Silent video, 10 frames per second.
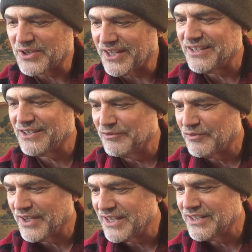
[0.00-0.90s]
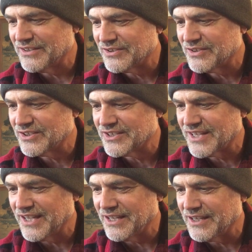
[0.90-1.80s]
trying to convey is just
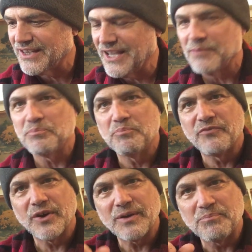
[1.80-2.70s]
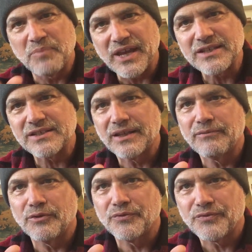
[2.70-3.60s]
that very base
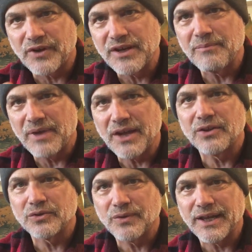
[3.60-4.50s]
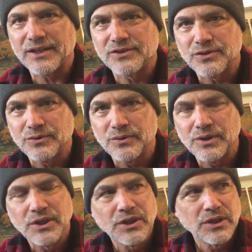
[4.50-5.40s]
level fundamental
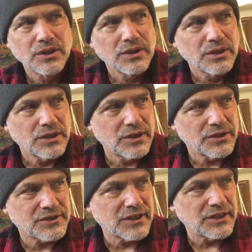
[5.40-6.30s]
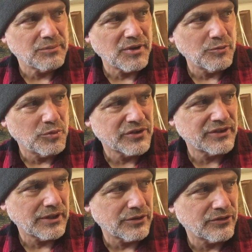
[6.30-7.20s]
gratitude to independent
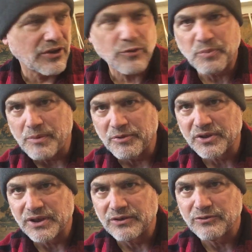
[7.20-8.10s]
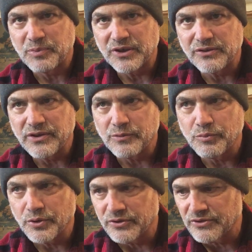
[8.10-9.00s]
booksellers. Other people can speak to the
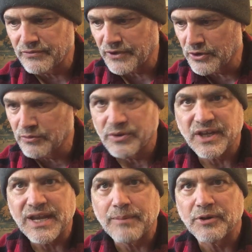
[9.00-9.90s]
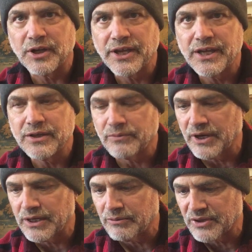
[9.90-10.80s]
importance of art with a capital A and
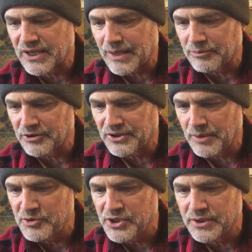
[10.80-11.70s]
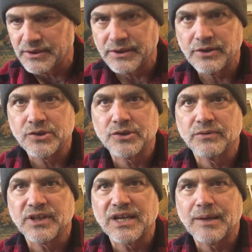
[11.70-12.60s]
writing with a capital W and literature
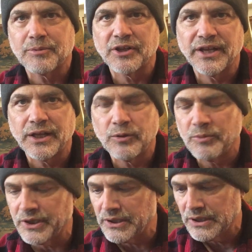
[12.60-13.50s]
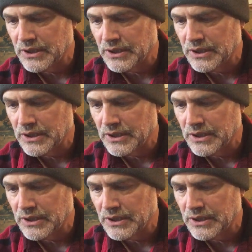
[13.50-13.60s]
with a capital L, but